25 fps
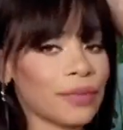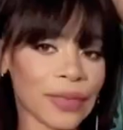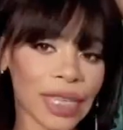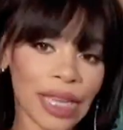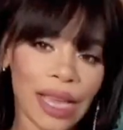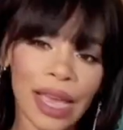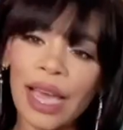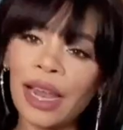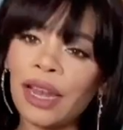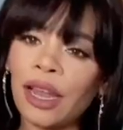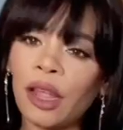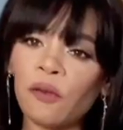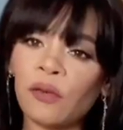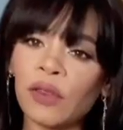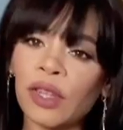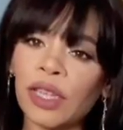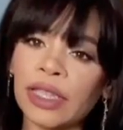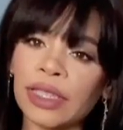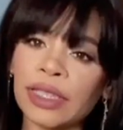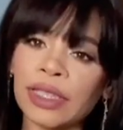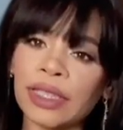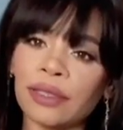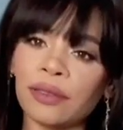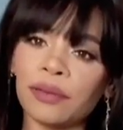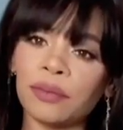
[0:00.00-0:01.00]
I love
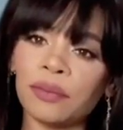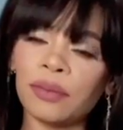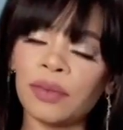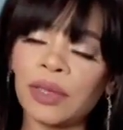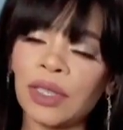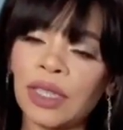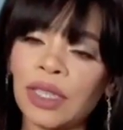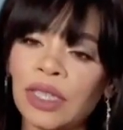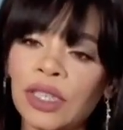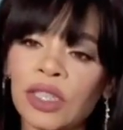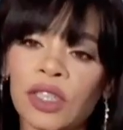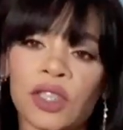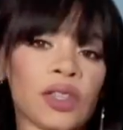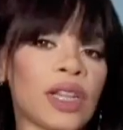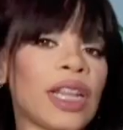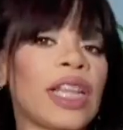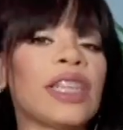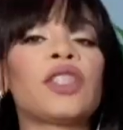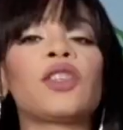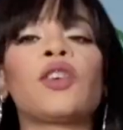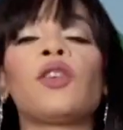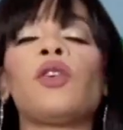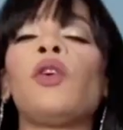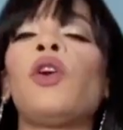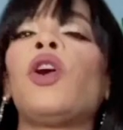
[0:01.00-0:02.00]
this. So let's
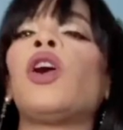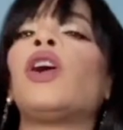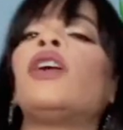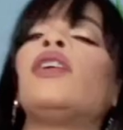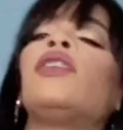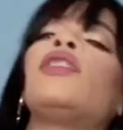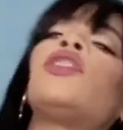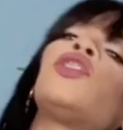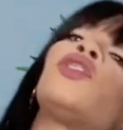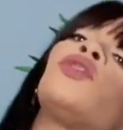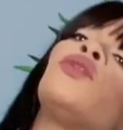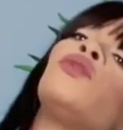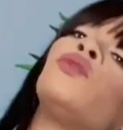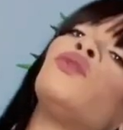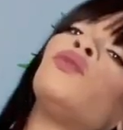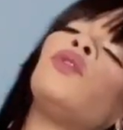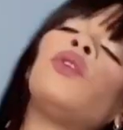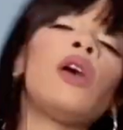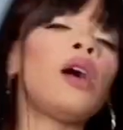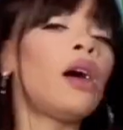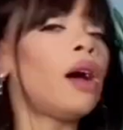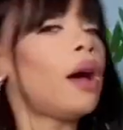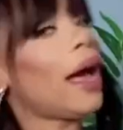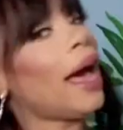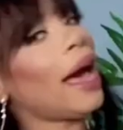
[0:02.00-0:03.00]
go on
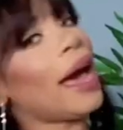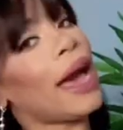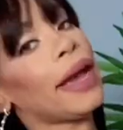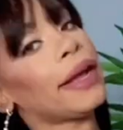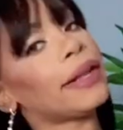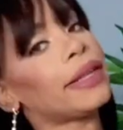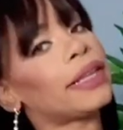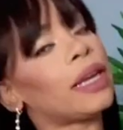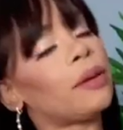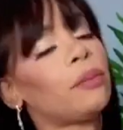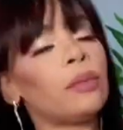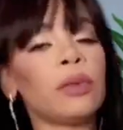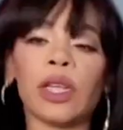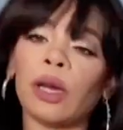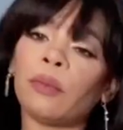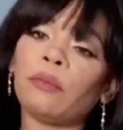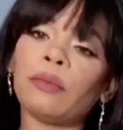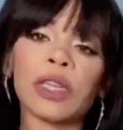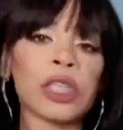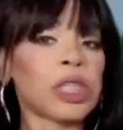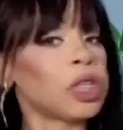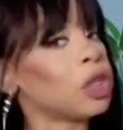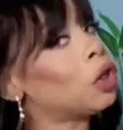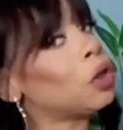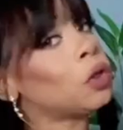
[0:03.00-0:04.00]
to item number
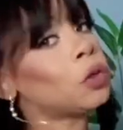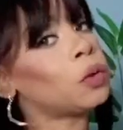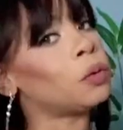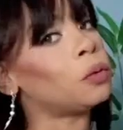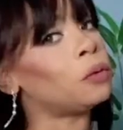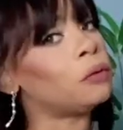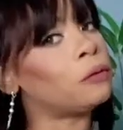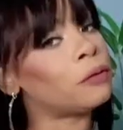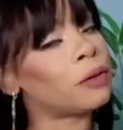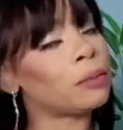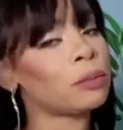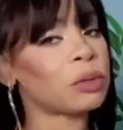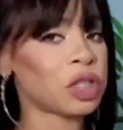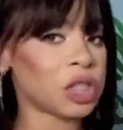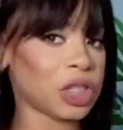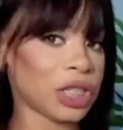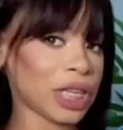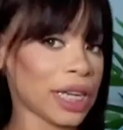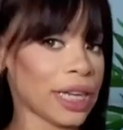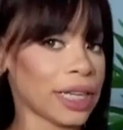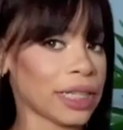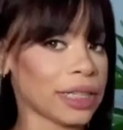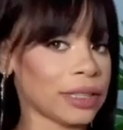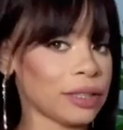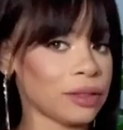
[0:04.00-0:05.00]
two from
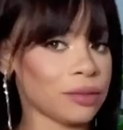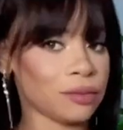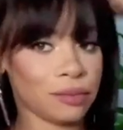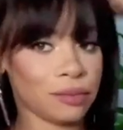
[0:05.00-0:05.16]
Shein.